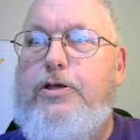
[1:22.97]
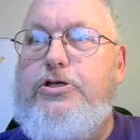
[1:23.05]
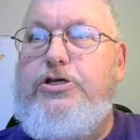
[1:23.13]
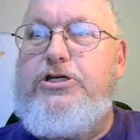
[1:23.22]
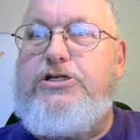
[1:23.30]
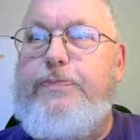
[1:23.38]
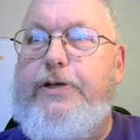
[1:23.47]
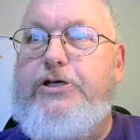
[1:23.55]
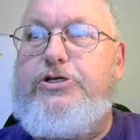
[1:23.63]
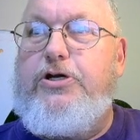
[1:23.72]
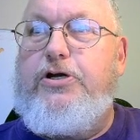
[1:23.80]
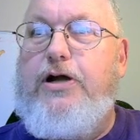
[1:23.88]
Just to be
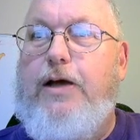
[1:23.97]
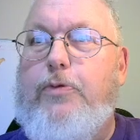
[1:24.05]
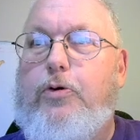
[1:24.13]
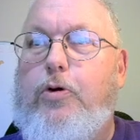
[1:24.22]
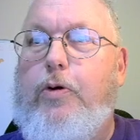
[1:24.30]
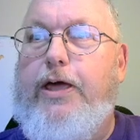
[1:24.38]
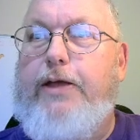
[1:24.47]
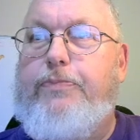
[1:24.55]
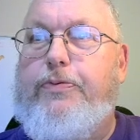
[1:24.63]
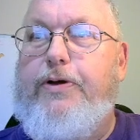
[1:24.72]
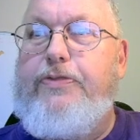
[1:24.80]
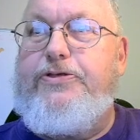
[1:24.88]
sure, I'm going to go ahead and
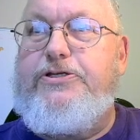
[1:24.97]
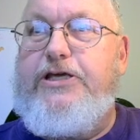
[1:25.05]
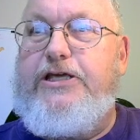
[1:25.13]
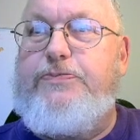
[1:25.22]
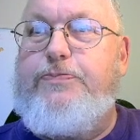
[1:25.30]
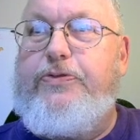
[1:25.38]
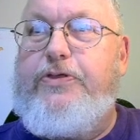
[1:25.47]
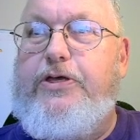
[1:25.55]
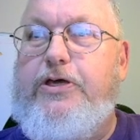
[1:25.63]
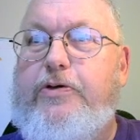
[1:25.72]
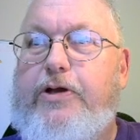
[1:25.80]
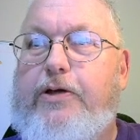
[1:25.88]
parentheses put the
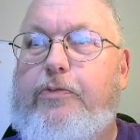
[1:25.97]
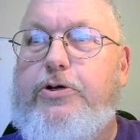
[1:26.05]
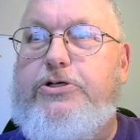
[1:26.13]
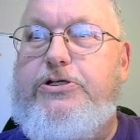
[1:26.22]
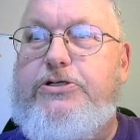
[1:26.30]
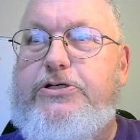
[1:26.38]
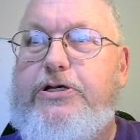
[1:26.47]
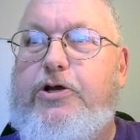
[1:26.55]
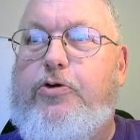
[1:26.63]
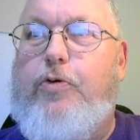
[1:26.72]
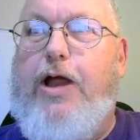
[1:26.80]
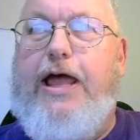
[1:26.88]
unit, which is in
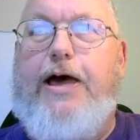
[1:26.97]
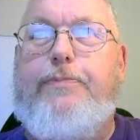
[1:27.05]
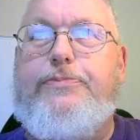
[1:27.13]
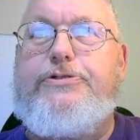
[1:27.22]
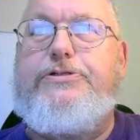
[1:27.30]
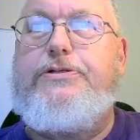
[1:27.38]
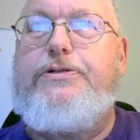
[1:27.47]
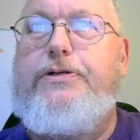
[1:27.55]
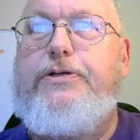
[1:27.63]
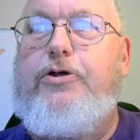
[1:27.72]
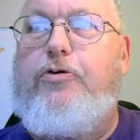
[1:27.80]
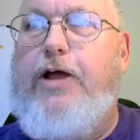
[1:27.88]
grams.
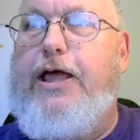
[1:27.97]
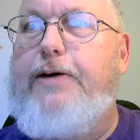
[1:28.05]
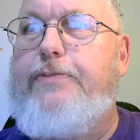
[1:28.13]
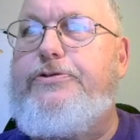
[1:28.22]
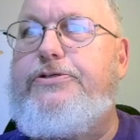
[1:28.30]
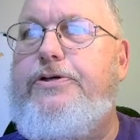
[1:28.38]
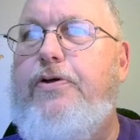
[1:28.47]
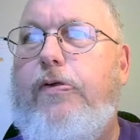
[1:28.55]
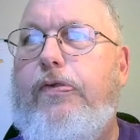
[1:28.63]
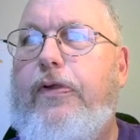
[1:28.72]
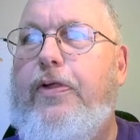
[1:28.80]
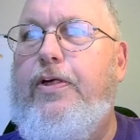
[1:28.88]
Grams.
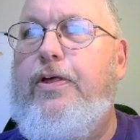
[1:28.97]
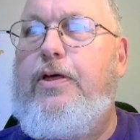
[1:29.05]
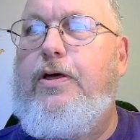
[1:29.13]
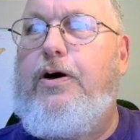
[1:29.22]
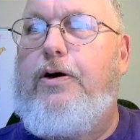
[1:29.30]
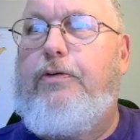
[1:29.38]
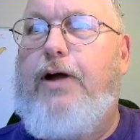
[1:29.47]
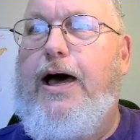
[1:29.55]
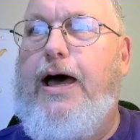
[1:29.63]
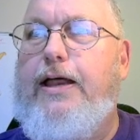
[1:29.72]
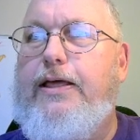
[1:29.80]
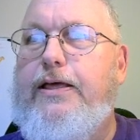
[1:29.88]
All
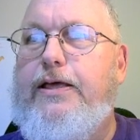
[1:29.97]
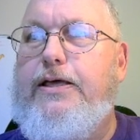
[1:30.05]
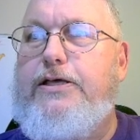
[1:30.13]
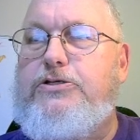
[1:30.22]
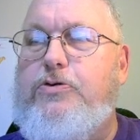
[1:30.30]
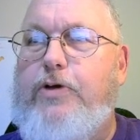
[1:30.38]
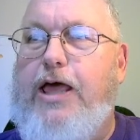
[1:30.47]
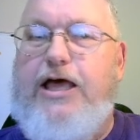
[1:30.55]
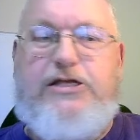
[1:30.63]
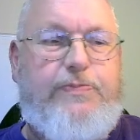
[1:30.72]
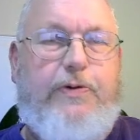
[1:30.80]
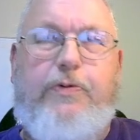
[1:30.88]
right. It's going to
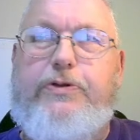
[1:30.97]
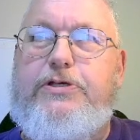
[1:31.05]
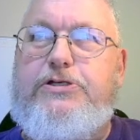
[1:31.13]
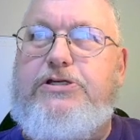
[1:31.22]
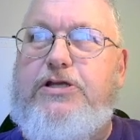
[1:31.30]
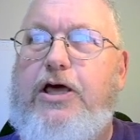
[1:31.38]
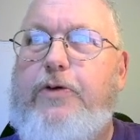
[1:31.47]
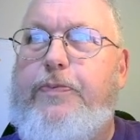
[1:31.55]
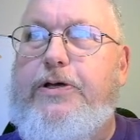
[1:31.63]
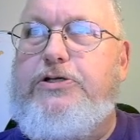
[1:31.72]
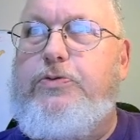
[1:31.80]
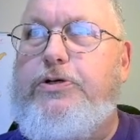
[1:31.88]
ask me what the slope
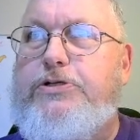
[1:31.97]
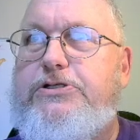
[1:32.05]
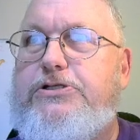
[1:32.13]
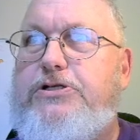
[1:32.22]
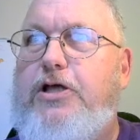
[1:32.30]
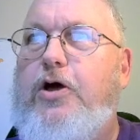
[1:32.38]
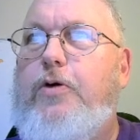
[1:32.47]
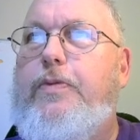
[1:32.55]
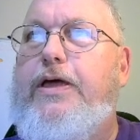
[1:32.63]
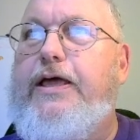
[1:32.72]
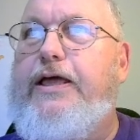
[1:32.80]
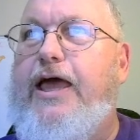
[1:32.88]
is. So what's the
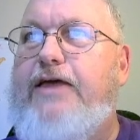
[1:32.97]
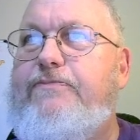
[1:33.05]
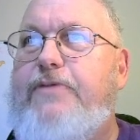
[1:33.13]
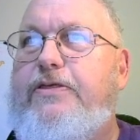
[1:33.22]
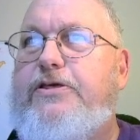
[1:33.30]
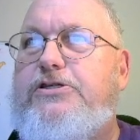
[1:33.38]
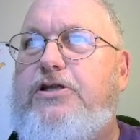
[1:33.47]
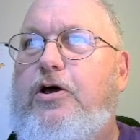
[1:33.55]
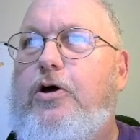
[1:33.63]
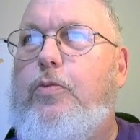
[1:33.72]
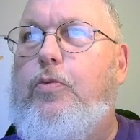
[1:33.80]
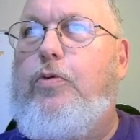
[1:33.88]
slope? It gave me the
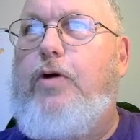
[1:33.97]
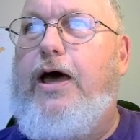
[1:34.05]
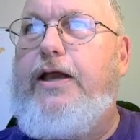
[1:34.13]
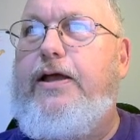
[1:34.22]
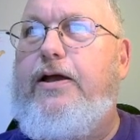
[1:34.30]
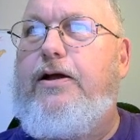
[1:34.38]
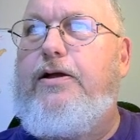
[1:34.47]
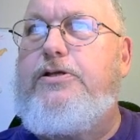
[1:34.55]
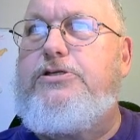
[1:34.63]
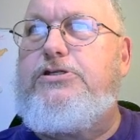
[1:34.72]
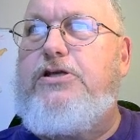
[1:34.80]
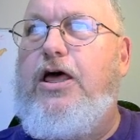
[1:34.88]
slope right here.
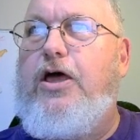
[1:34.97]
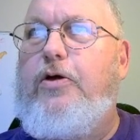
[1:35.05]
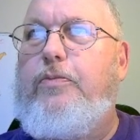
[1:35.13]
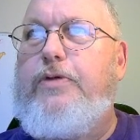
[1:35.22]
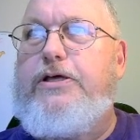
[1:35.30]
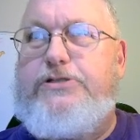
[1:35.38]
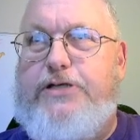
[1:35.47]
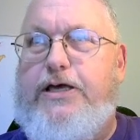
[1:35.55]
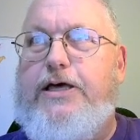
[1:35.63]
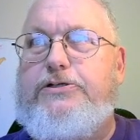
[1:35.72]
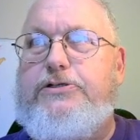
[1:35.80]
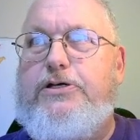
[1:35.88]
Slope. It
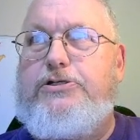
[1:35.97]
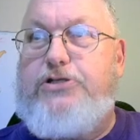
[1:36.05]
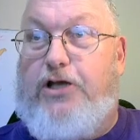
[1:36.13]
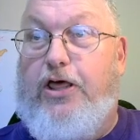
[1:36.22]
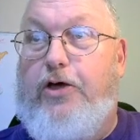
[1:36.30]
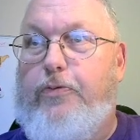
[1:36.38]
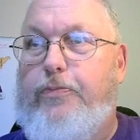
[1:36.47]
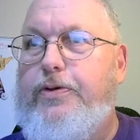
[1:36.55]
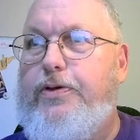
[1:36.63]
says slope.